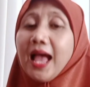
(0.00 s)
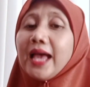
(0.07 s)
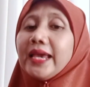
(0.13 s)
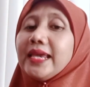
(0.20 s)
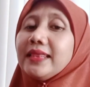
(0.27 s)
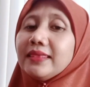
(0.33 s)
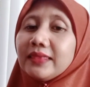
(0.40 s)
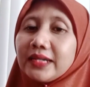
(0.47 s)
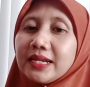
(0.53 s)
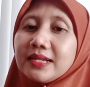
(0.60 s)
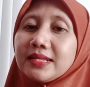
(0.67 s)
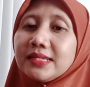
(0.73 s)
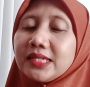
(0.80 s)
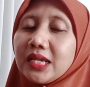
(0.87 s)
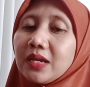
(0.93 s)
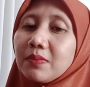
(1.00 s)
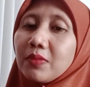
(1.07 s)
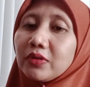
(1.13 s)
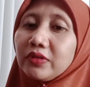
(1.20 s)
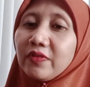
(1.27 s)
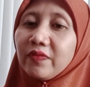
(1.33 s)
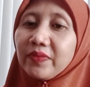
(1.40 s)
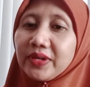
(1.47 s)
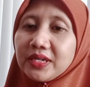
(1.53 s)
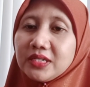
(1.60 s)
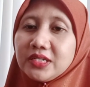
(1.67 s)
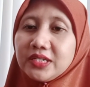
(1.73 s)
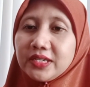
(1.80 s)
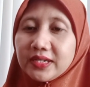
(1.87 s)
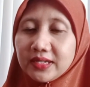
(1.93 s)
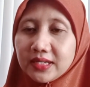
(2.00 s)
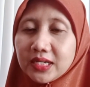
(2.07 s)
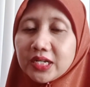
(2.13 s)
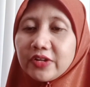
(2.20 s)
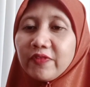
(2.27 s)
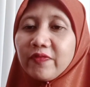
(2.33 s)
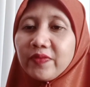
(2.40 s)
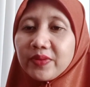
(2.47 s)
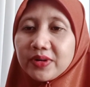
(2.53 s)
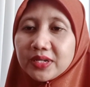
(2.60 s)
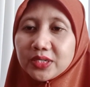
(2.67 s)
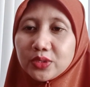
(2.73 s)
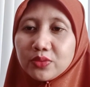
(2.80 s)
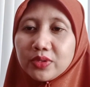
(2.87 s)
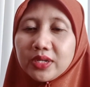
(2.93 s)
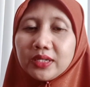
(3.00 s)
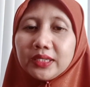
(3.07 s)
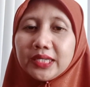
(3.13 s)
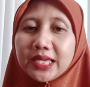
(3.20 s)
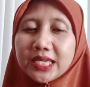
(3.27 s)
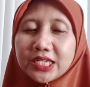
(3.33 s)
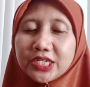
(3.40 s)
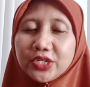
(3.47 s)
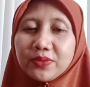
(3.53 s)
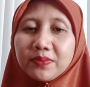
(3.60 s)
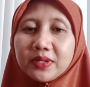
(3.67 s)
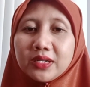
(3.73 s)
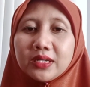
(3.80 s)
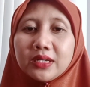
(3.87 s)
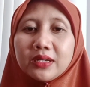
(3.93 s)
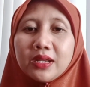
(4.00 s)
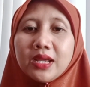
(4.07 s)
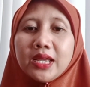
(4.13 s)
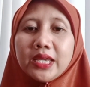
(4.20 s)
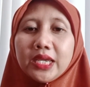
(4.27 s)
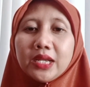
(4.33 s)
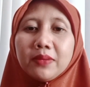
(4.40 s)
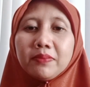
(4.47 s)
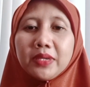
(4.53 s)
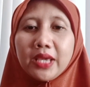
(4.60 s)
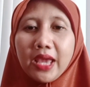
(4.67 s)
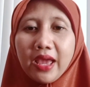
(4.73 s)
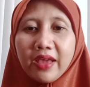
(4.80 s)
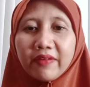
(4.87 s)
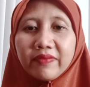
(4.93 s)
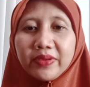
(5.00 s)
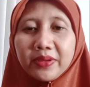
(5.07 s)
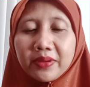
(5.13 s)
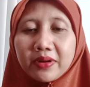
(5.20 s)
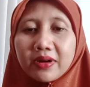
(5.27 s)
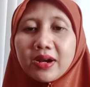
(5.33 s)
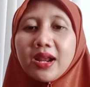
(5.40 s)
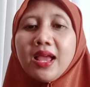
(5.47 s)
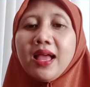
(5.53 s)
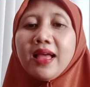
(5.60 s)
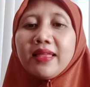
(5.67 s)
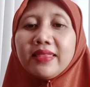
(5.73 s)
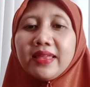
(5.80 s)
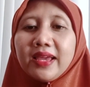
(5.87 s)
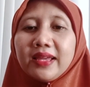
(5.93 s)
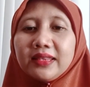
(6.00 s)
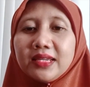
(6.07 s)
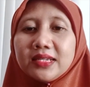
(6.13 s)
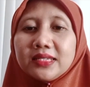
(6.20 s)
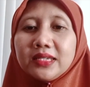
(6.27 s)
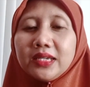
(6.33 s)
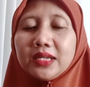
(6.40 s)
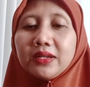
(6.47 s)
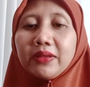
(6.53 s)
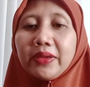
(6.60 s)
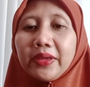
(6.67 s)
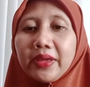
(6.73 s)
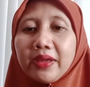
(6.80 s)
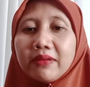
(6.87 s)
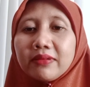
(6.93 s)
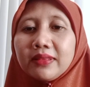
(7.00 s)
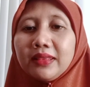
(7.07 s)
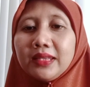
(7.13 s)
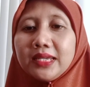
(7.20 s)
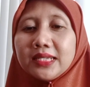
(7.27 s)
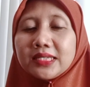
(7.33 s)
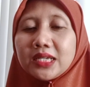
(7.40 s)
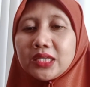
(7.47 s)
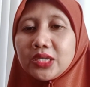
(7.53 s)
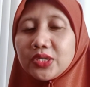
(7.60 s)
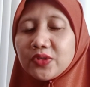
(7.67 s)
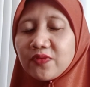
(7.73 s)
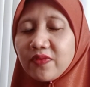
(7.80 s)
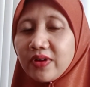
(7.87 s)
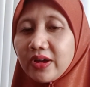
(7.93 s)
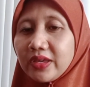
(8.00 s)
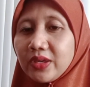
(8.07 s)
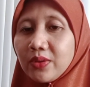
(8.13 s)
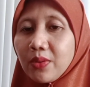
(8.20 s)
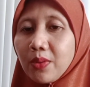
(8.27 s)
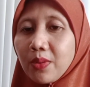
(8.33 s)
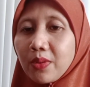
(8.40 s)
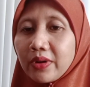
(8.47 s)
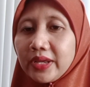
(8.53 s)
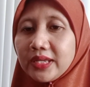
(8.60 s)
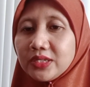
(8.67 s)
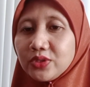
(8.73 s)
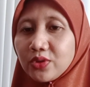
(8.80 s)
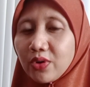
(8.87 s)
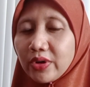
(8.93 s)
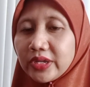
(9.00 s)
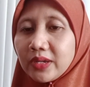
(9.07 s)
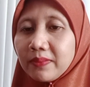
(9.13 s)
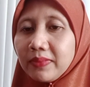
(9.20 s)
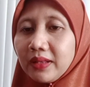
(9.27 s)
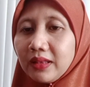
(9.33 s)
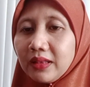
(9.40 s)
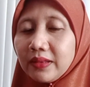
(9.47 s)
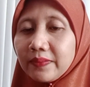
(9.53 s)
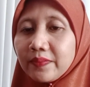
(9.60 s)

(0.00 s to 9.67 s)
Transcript: Intrinsic motivation refers to engagement in behavior that is inherently satisfying or enjoyable.